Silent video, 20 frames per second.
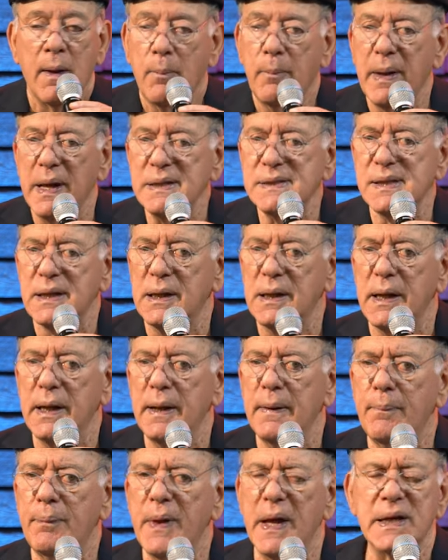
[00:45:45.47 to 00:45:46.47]

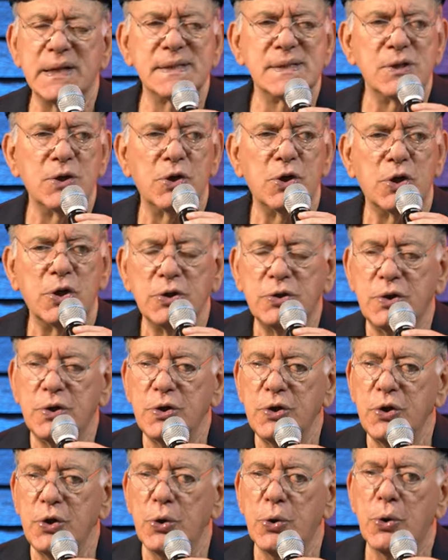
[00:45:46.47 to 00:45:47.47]
Basically, exert
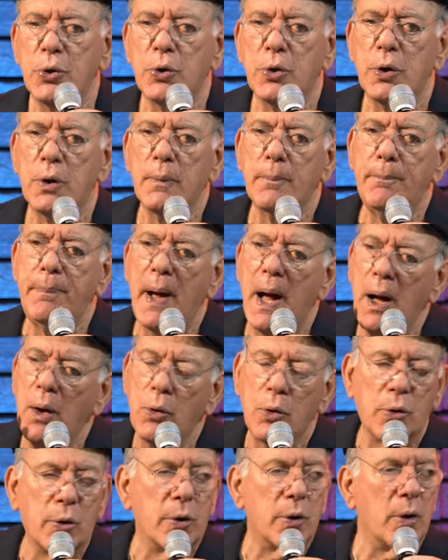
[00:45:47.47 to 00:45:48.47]
your
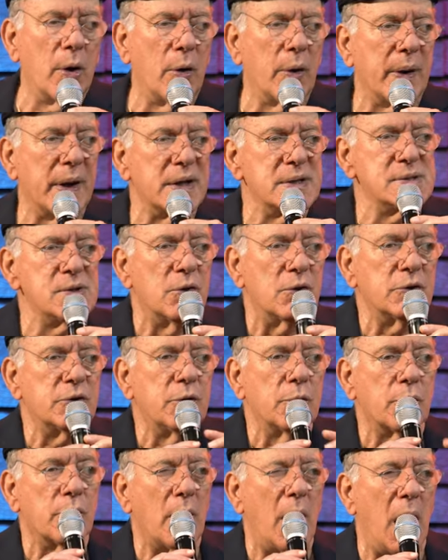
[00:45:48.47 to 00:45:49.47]
power or exert
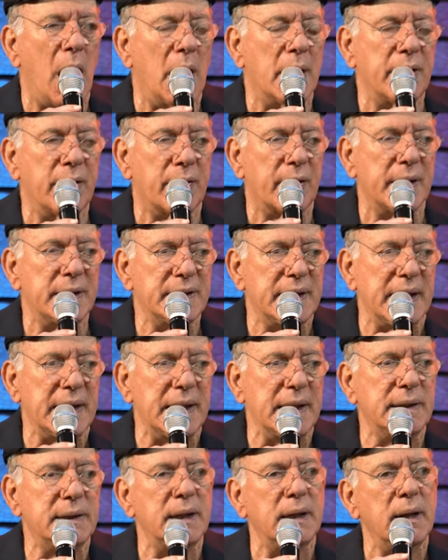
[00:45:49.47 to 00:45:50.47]
your honor and
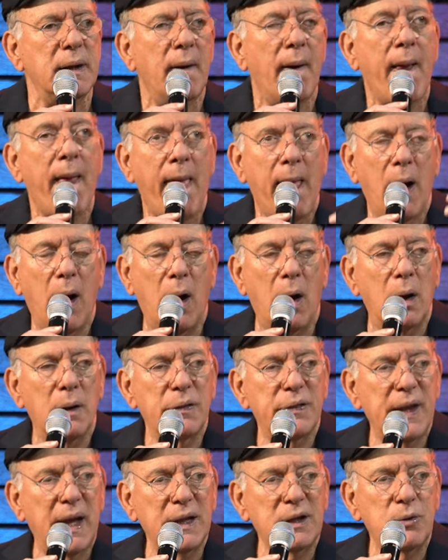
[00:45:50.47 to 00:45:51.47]
dignity
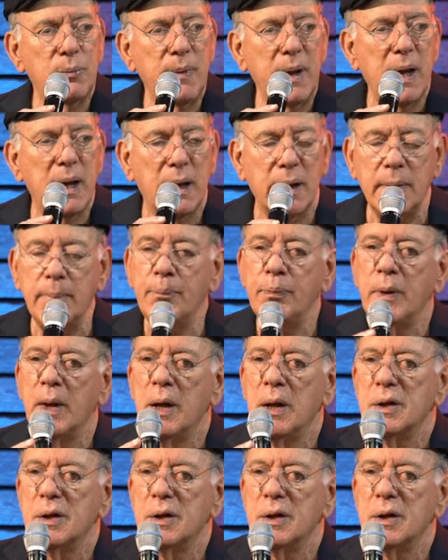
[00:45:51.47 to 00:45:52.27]
on that man,